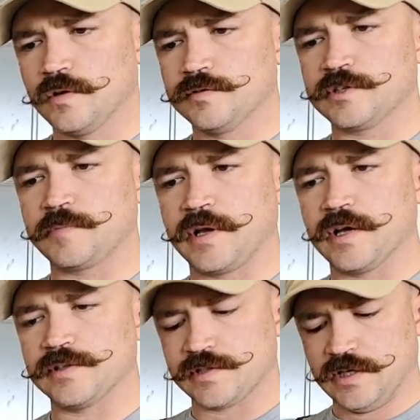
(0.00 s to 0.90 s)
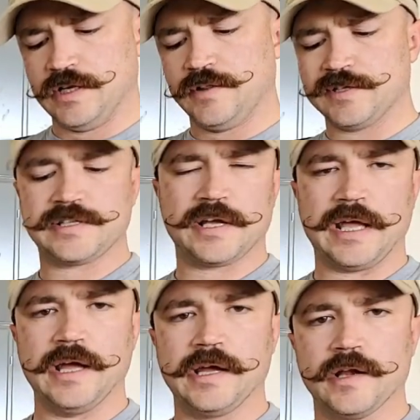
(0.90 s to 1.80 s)
just because this thing
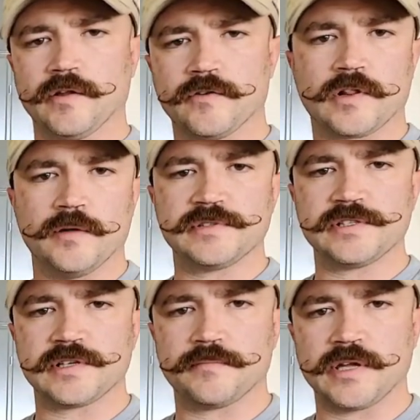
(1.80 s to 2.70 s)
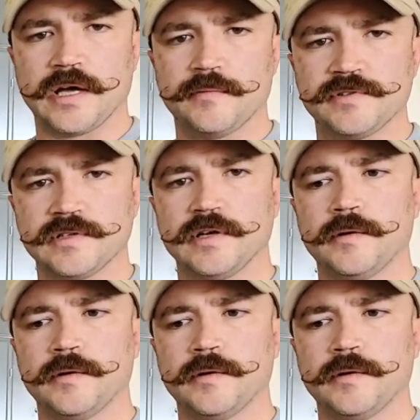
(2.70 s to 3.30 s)
can get a little clumsy sometimes,